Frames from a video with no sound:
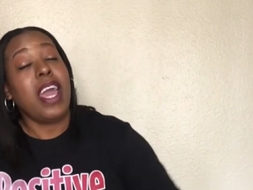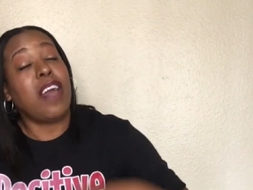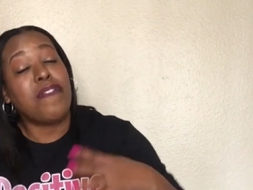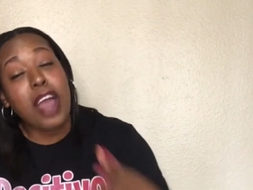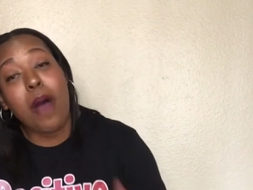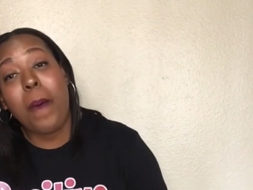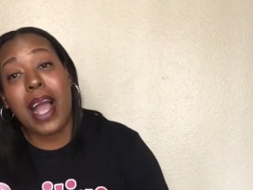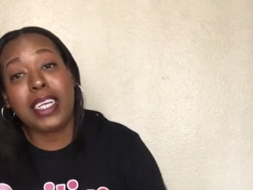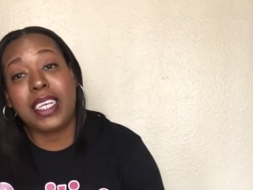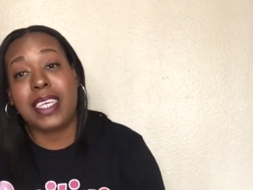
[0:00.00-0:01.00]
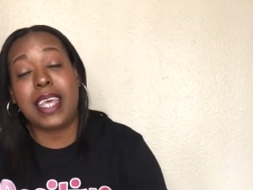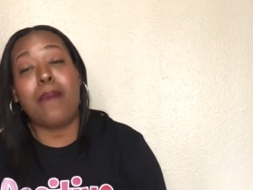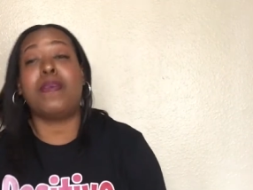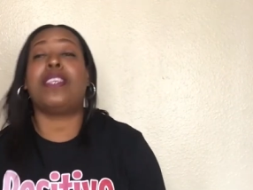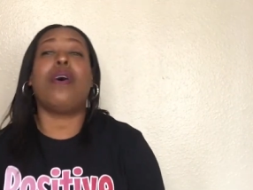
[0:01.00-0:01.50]
If y'all watched this
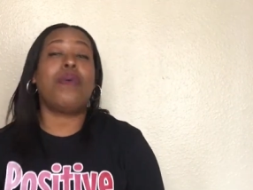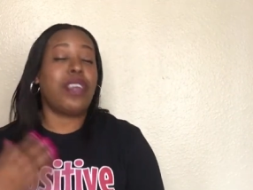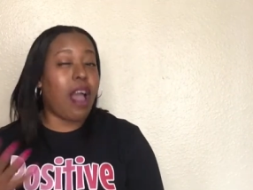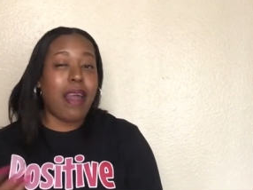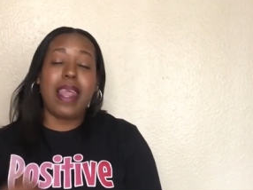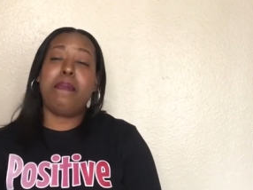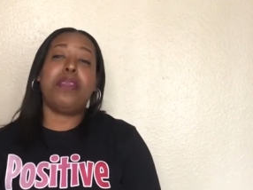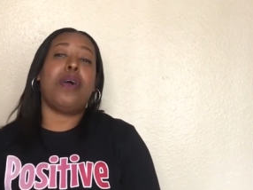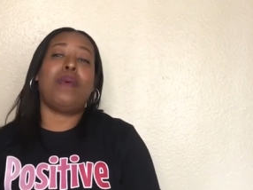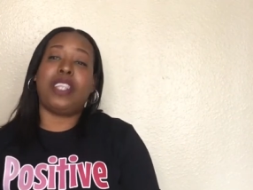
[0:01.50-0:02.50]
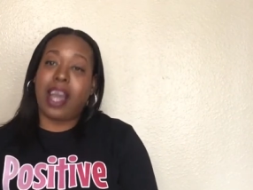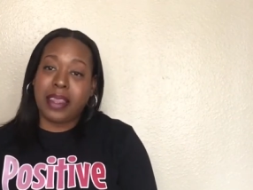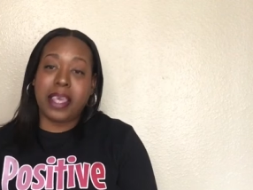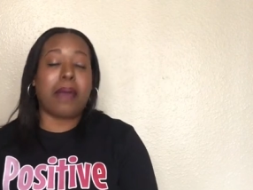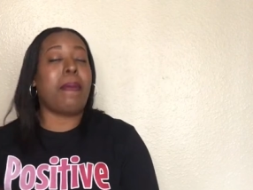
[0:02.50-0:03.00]
episode, y'all let me know what y'all
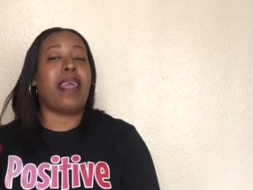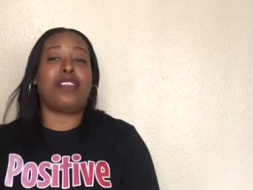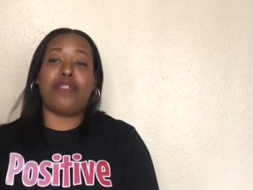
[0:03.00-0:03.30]
think about it.